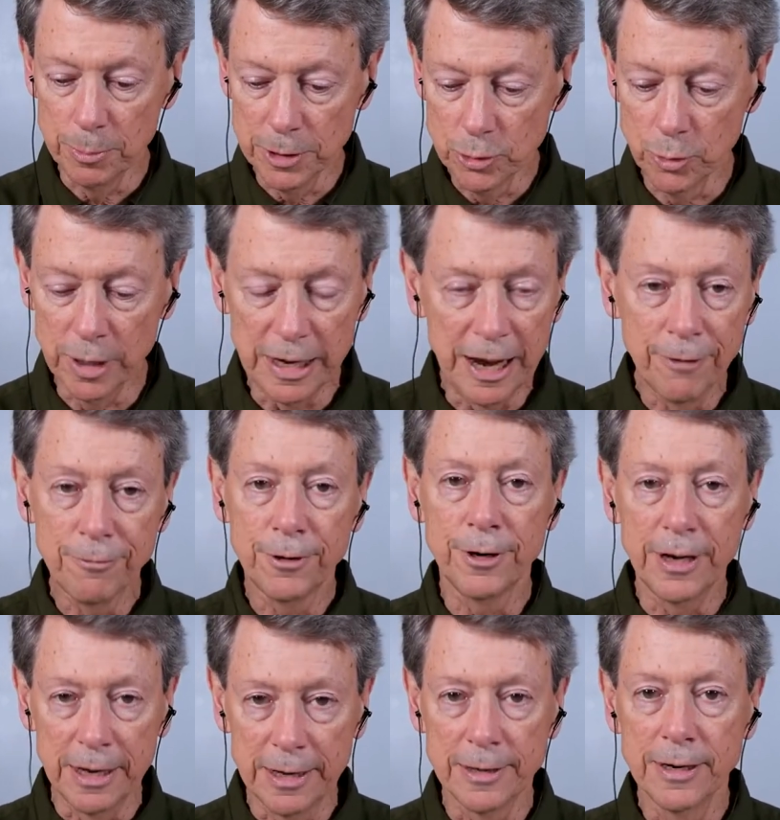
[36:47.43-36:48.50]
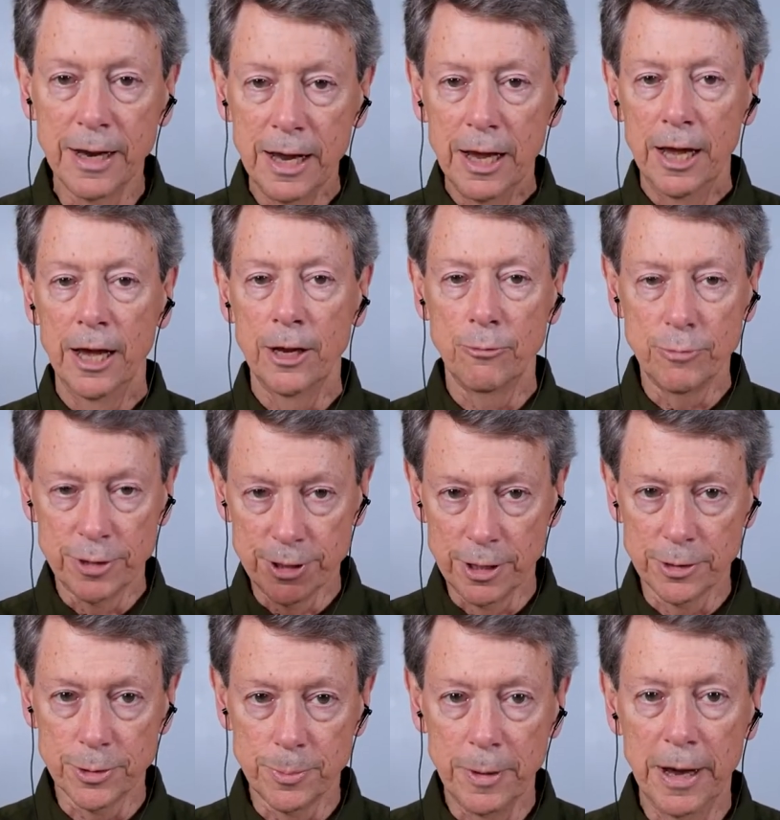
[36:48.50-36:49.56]
between effort in and
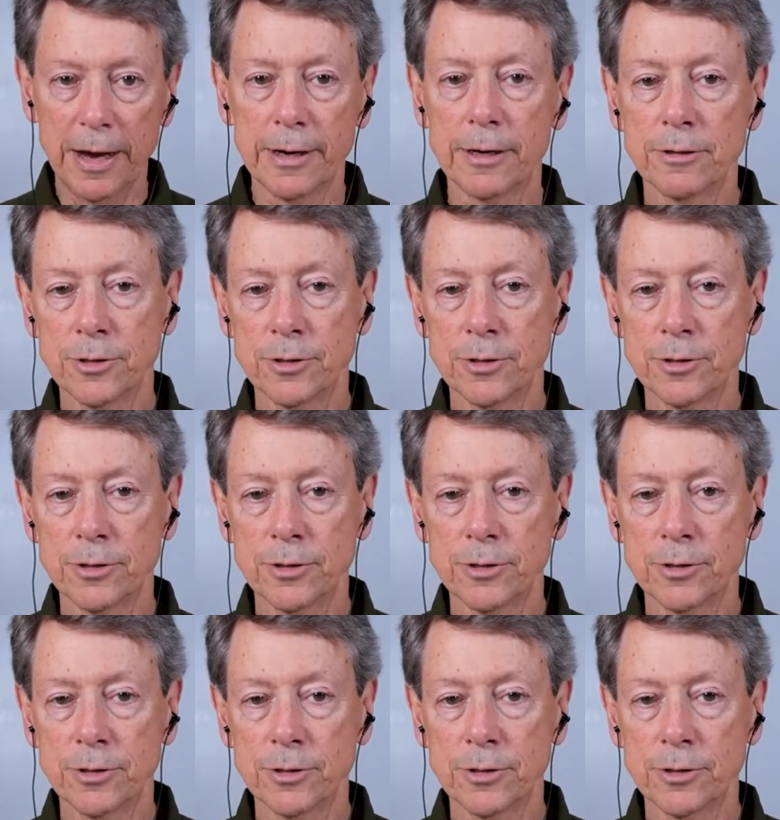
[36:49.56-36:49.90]
results back.